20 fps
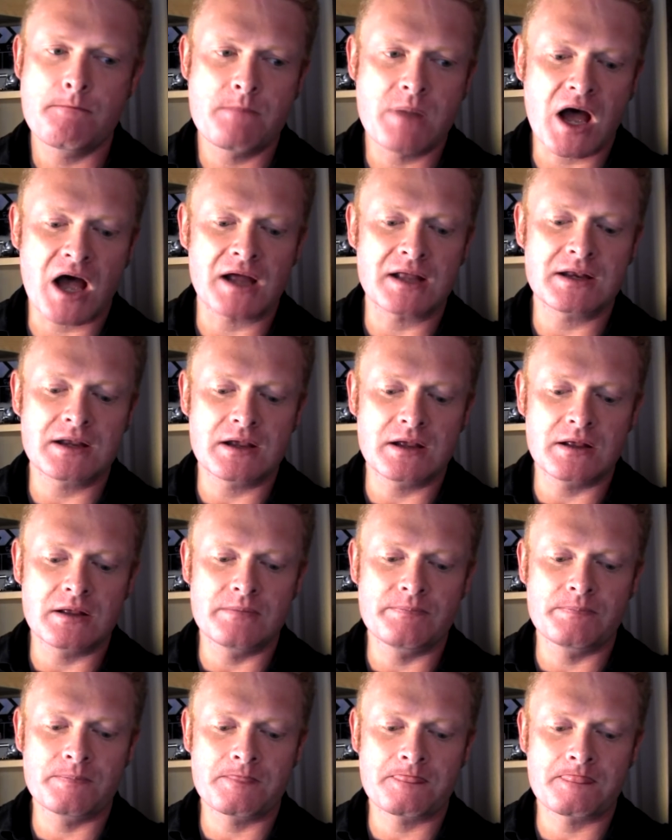But
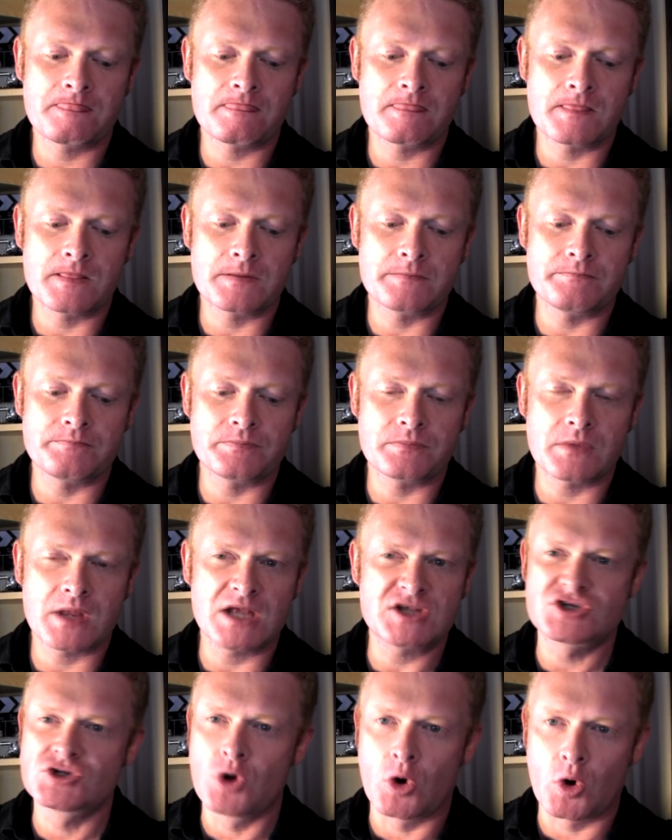
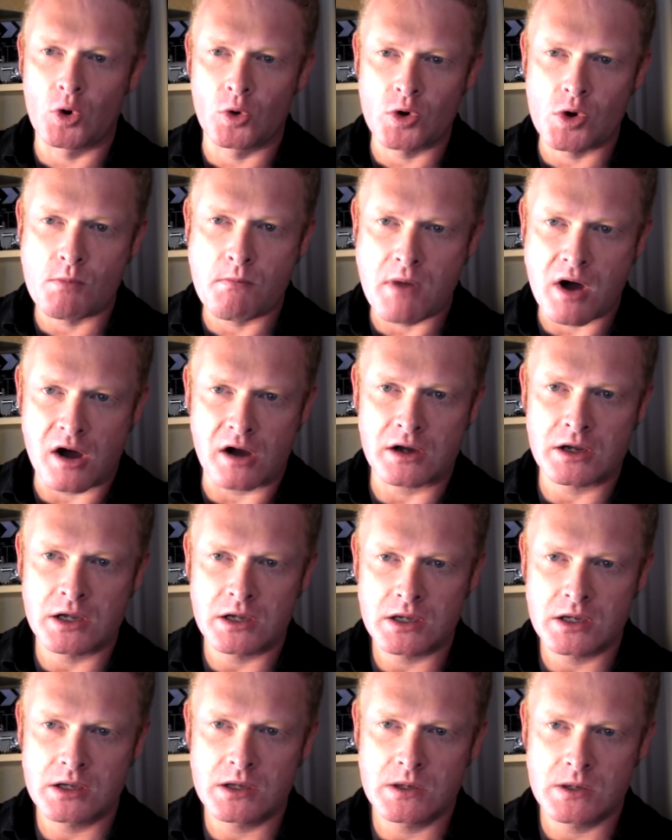it's not all on Mark.